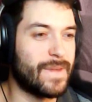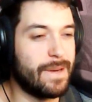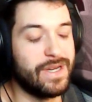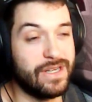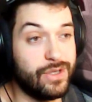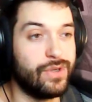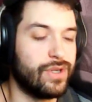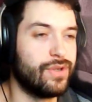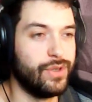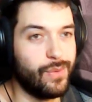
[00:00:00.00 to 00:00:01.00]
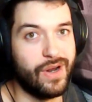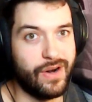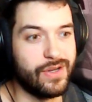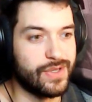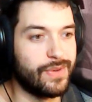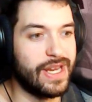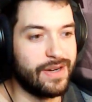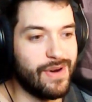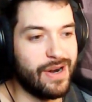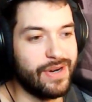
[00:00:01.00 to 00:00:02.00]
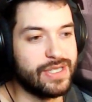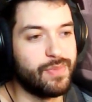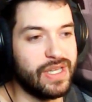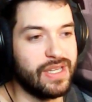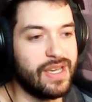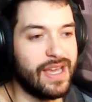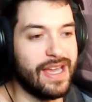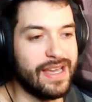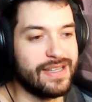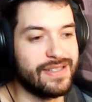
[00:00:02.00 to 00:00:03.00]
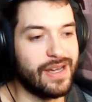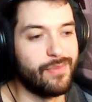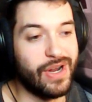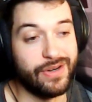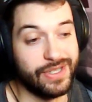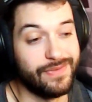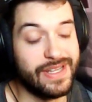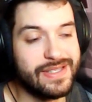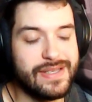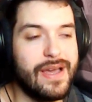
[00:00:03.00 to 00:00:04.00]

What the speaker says: mean, you are also getting Rider HP and Rider Defense.